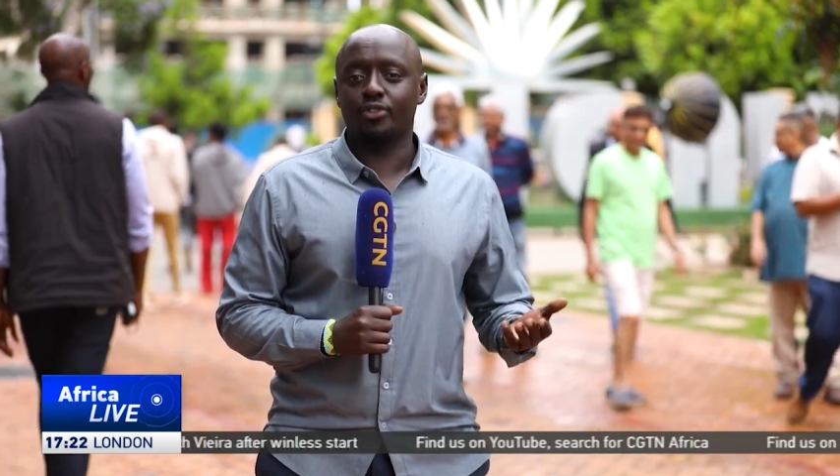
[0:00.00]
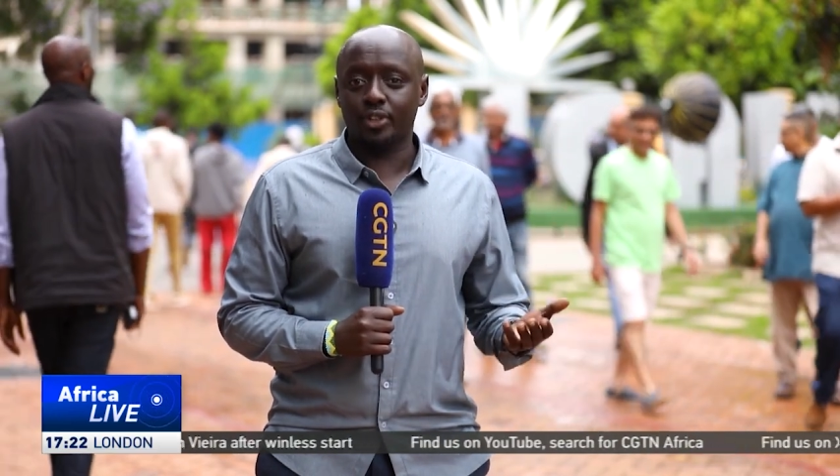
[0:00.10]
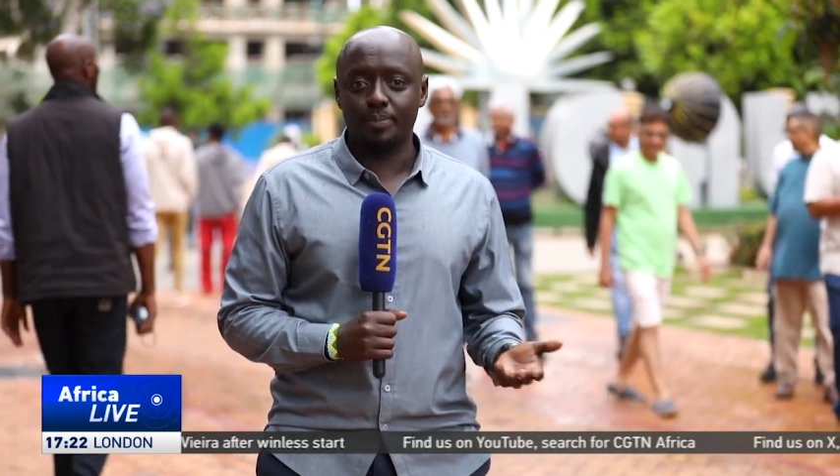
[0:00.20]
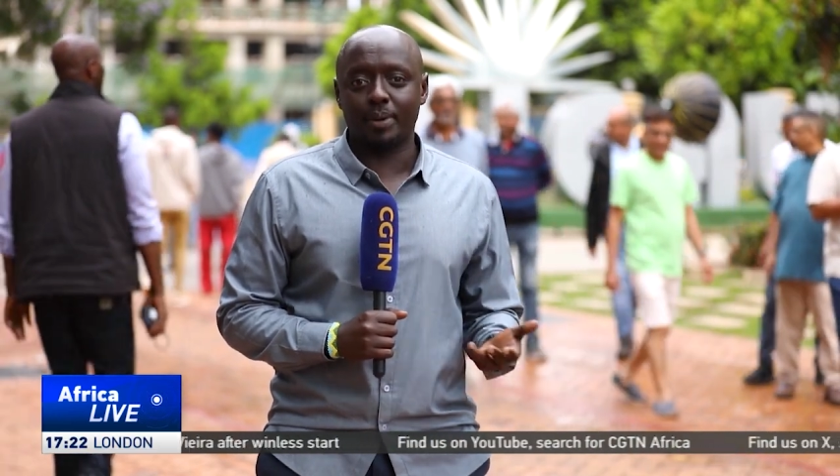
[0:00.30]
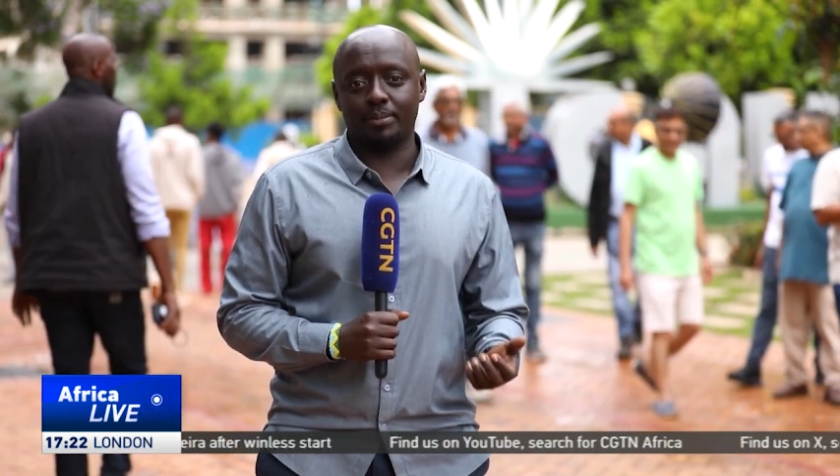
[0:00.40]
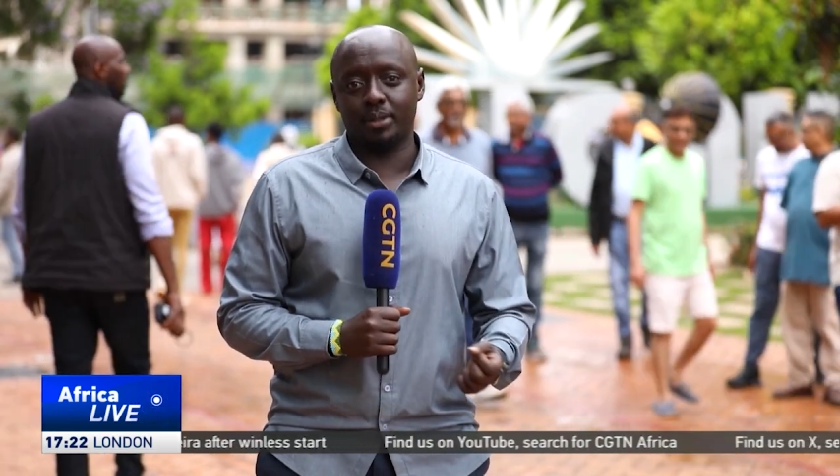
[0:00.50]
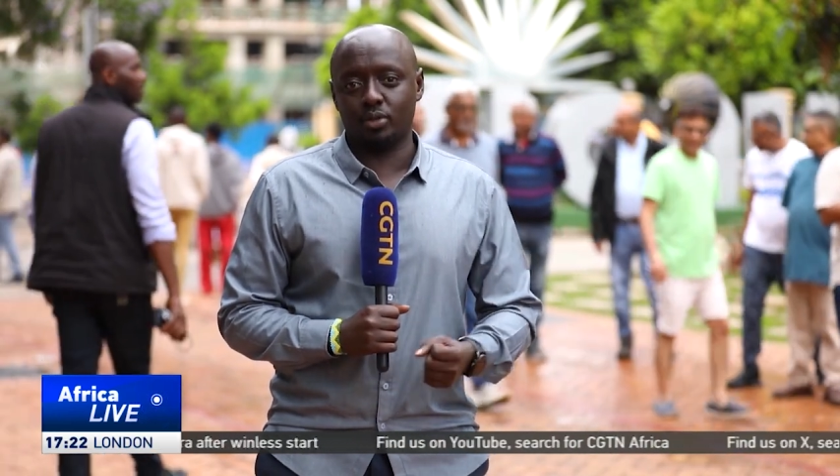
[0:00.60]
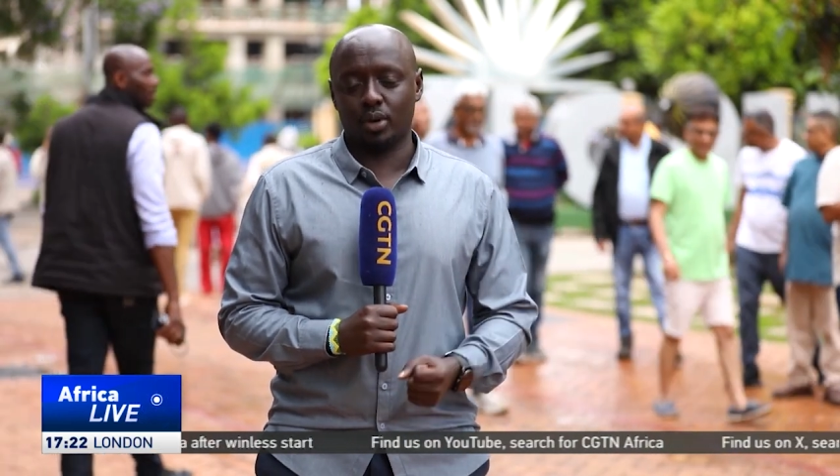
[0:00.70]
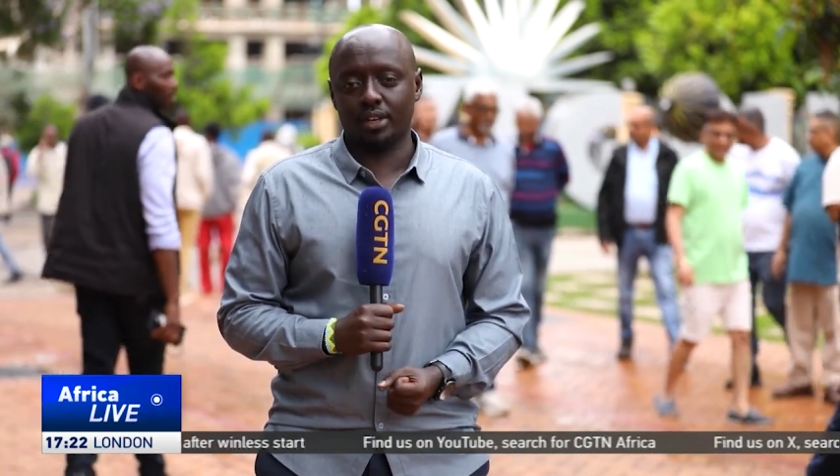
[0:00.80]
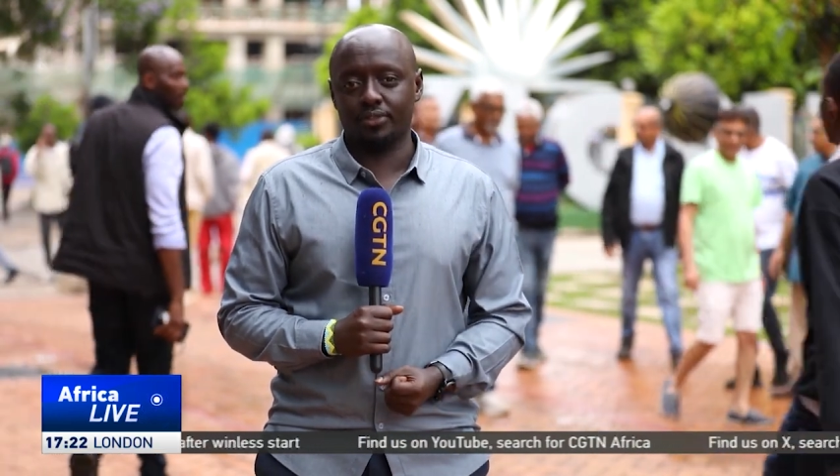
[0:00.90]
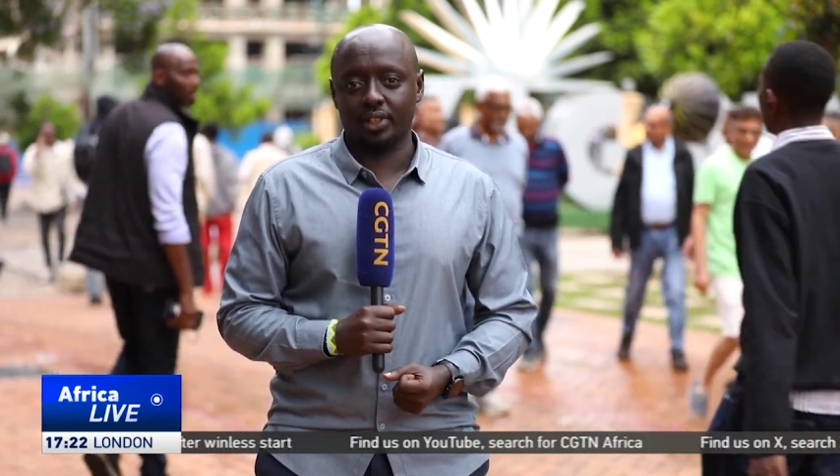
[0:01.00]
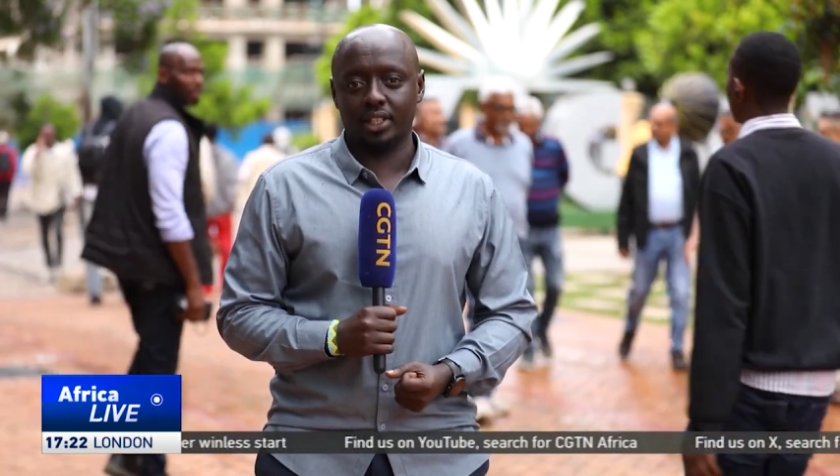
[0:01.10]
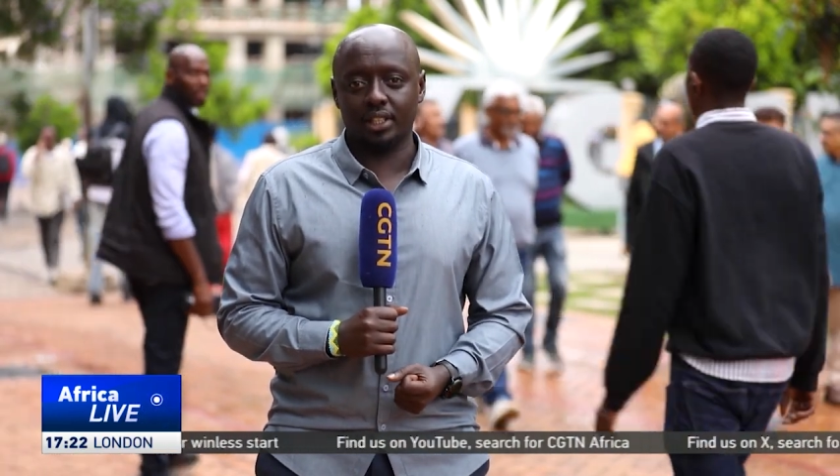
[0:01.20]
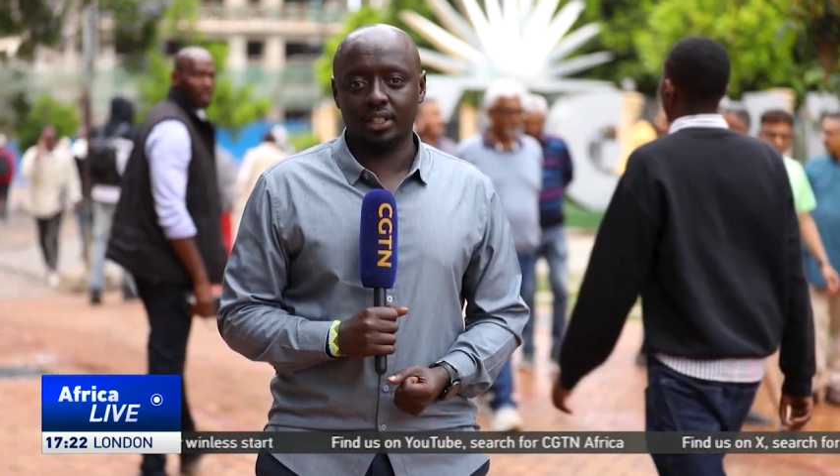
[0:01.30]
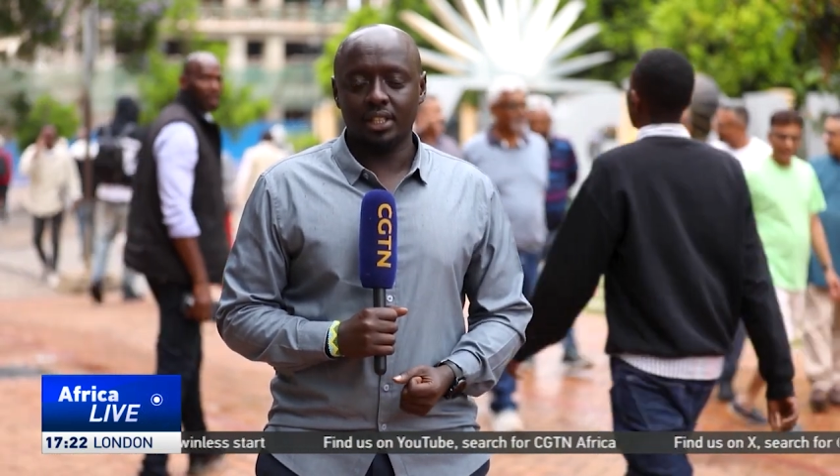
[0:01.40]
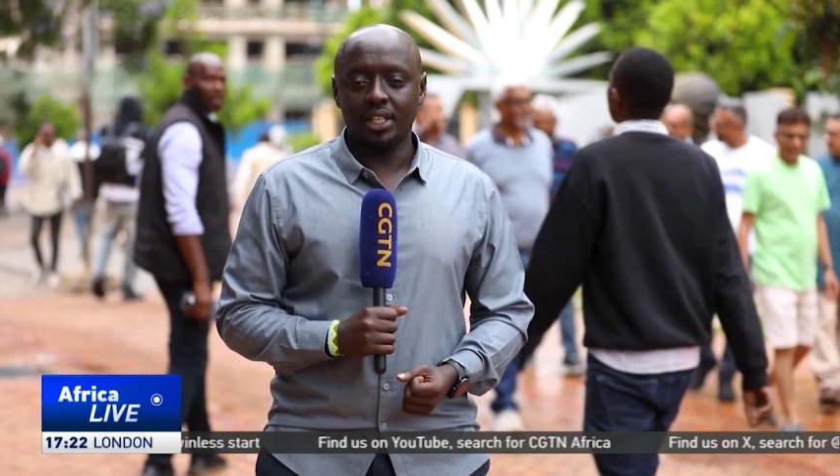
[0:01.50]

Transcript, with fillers: free public Wi-Fi.